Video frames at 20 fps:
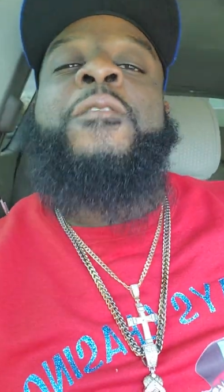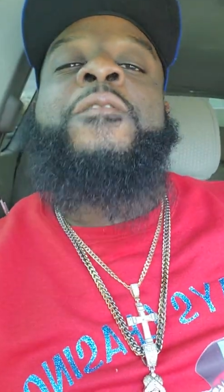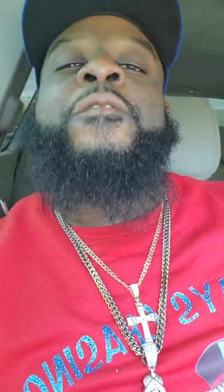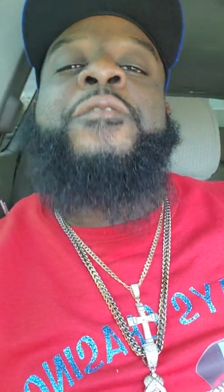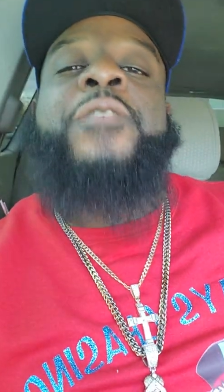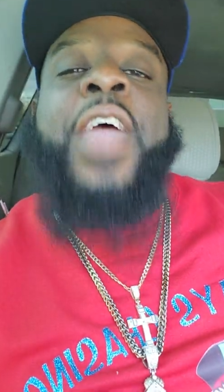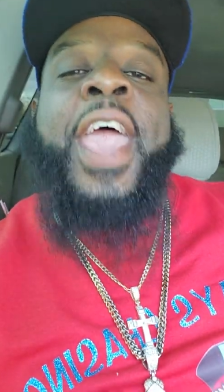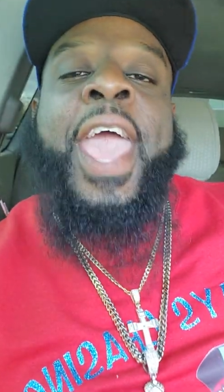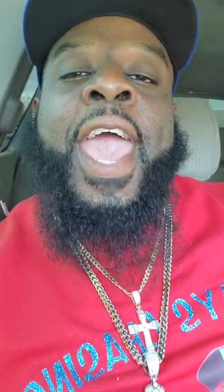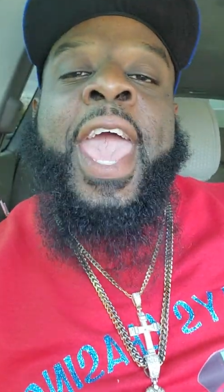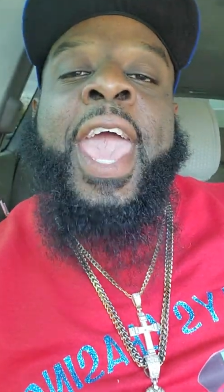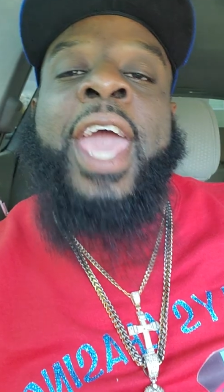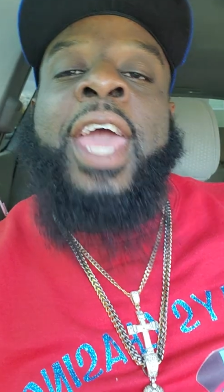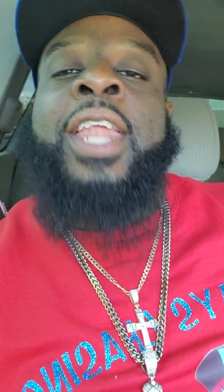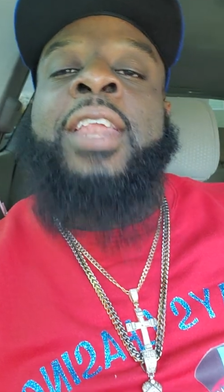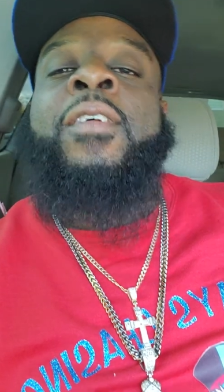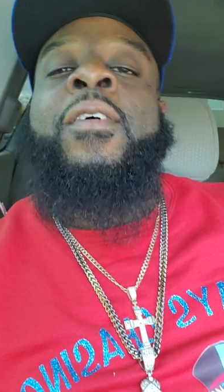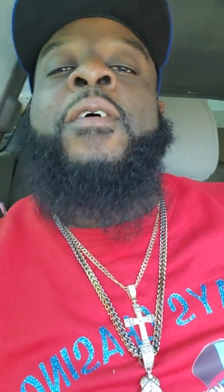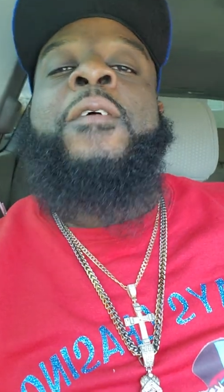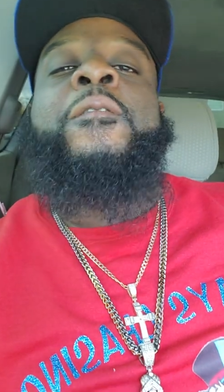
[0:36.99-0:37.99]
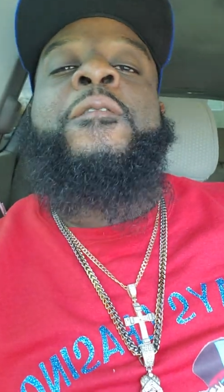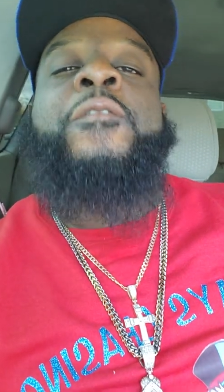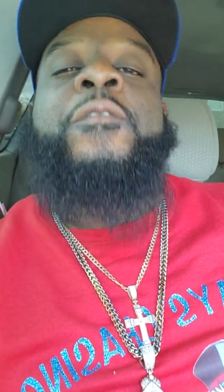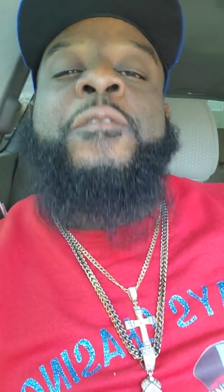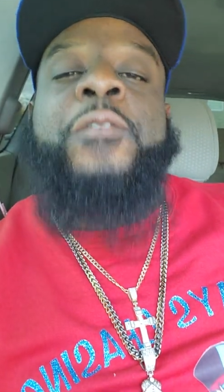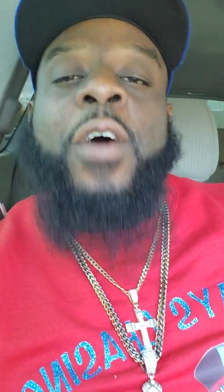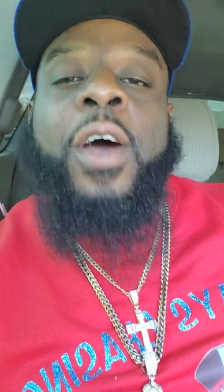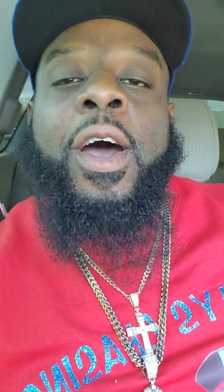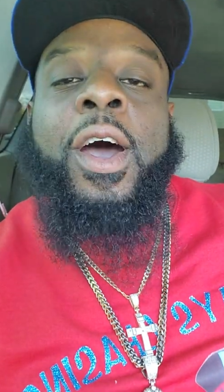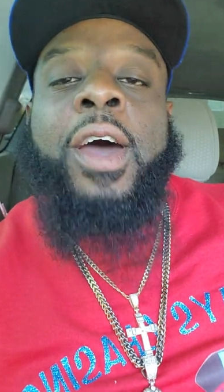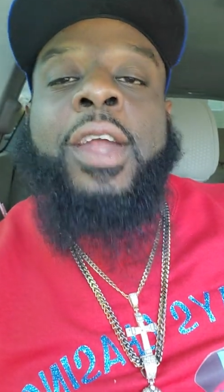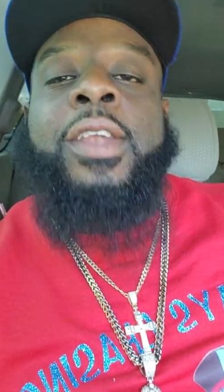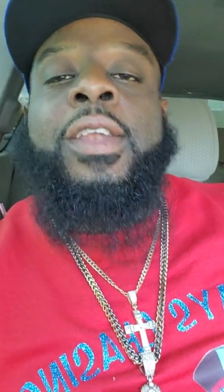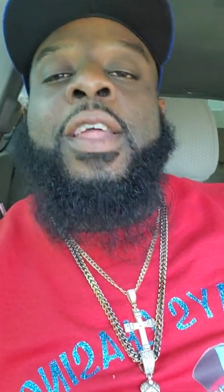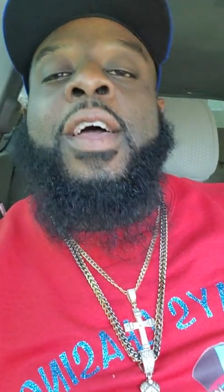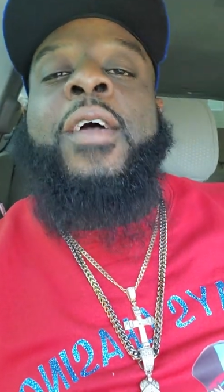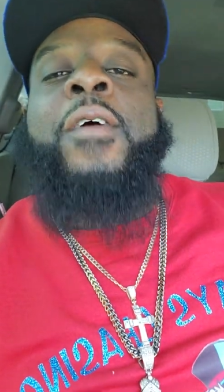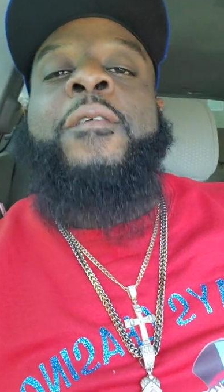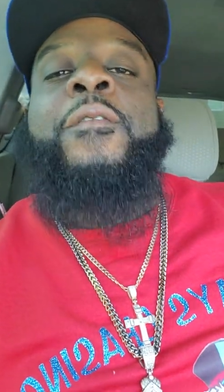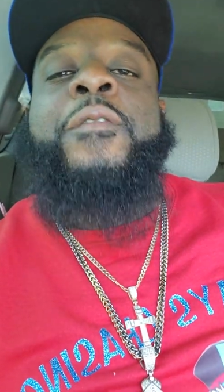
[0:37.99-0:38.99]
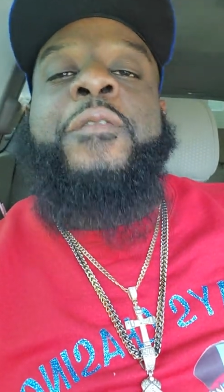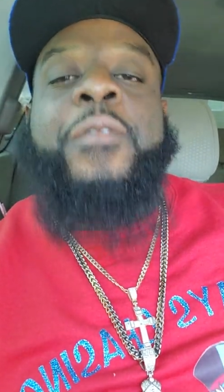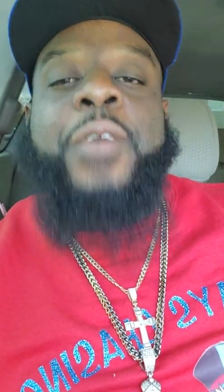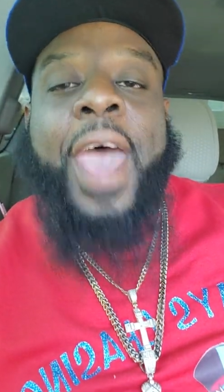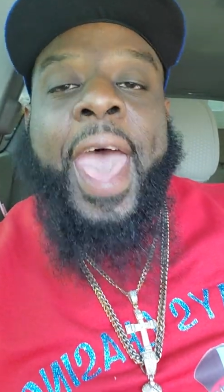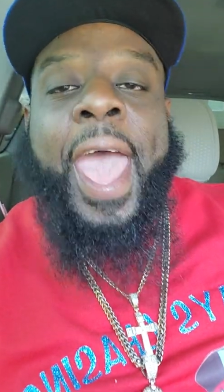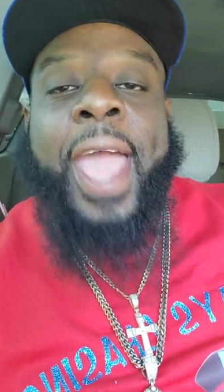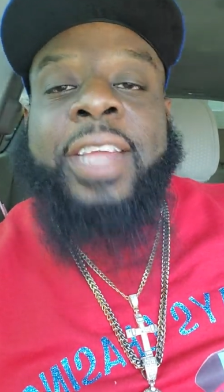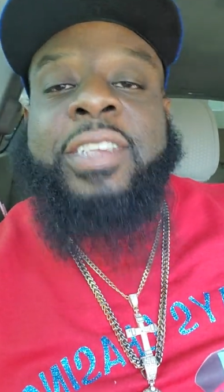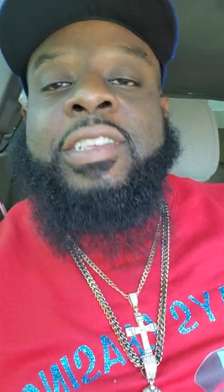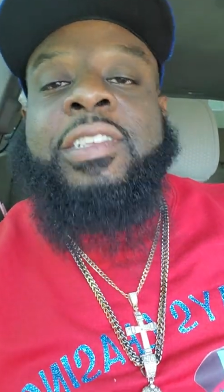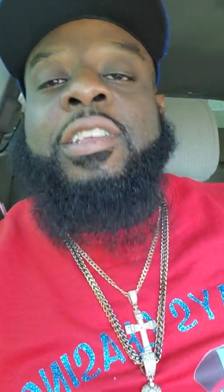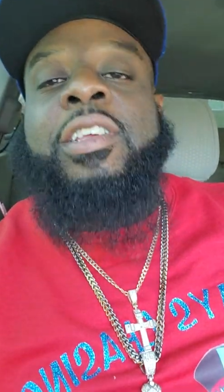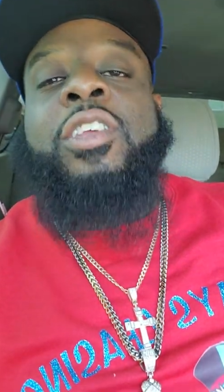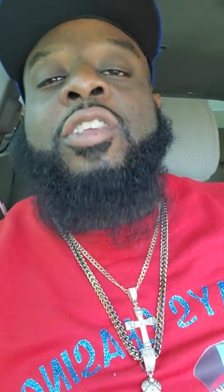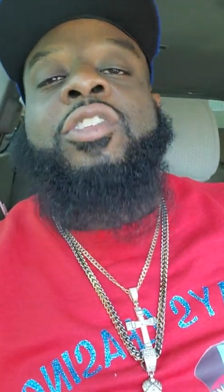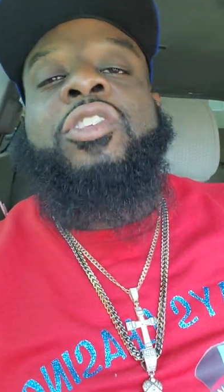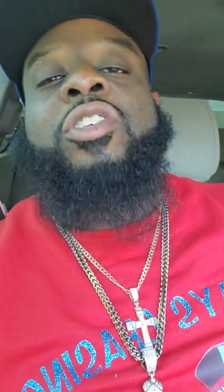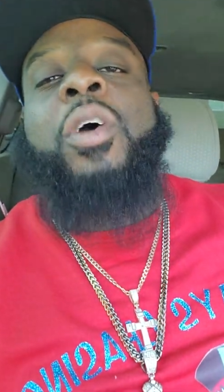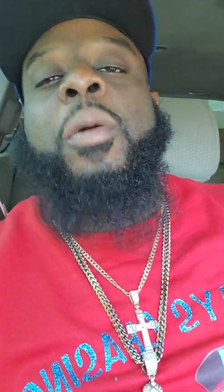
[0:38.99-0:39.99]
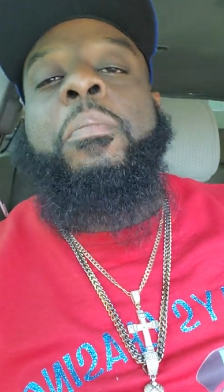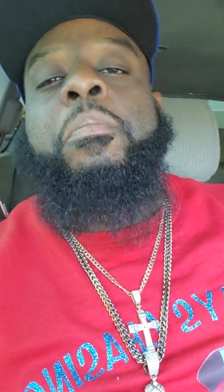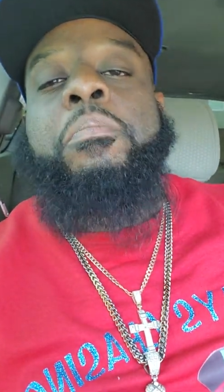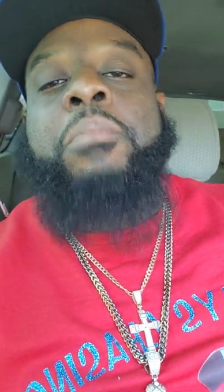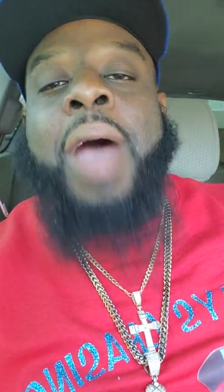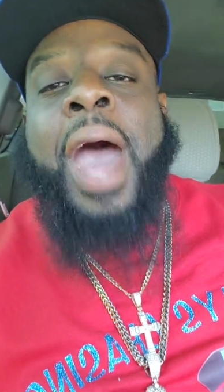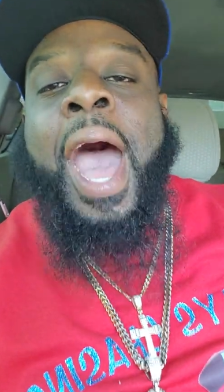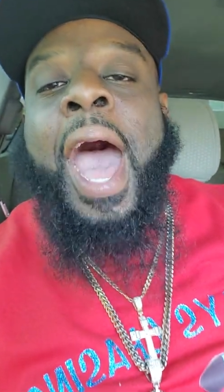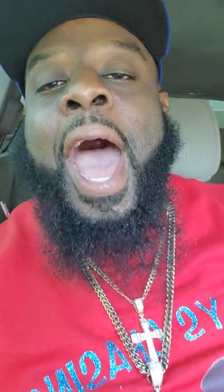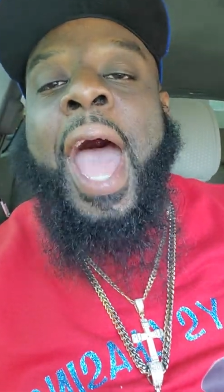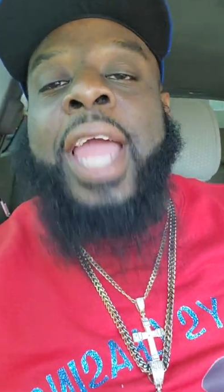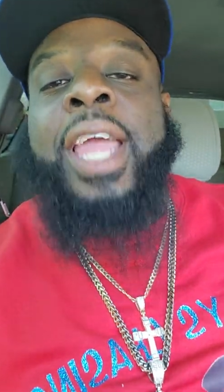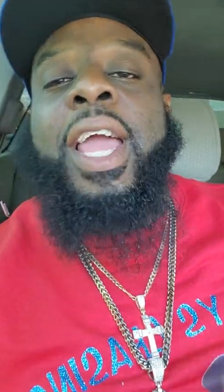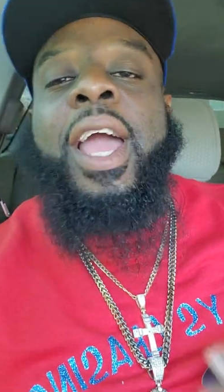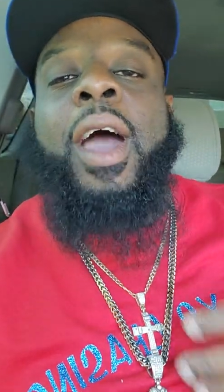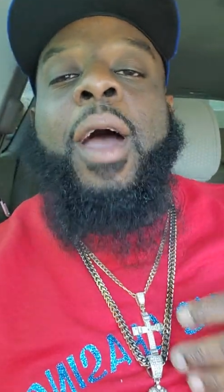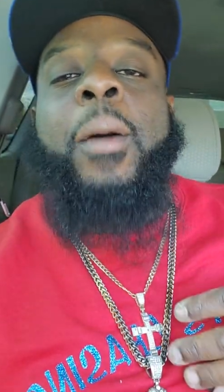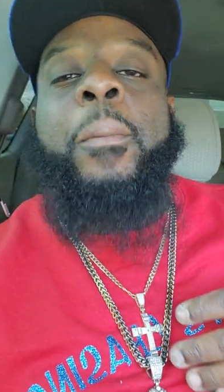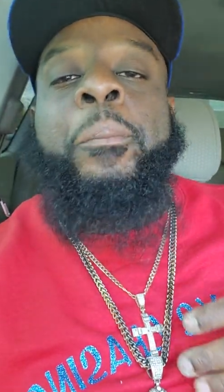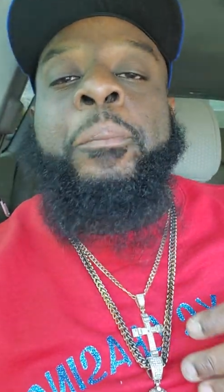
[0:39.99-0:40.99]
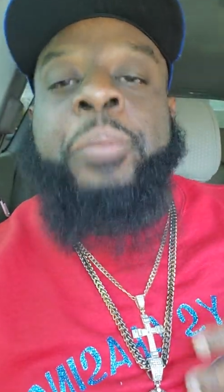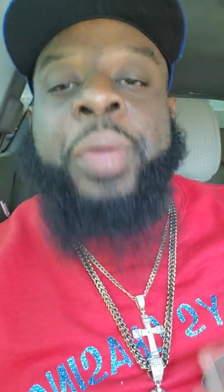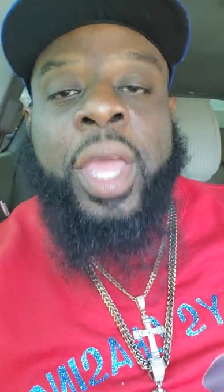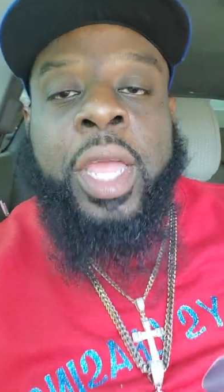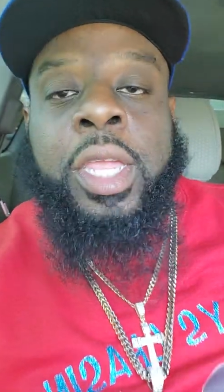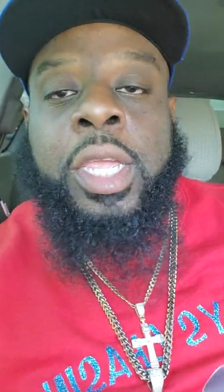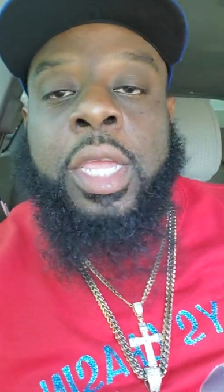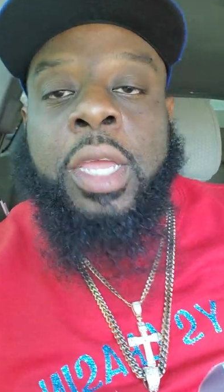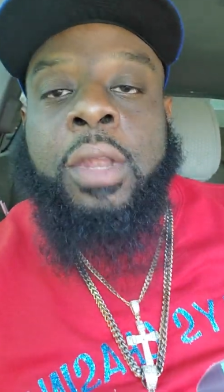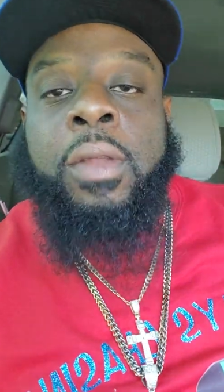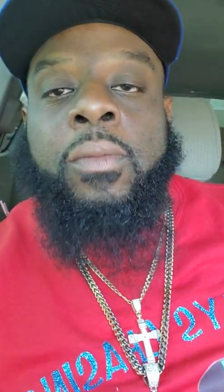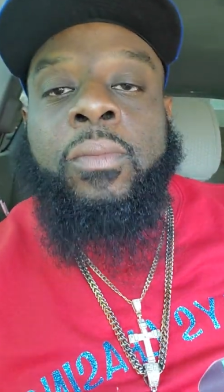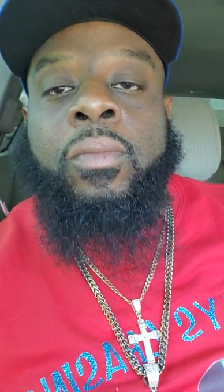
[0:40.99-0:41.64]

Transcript: fan fun facts to my opinion.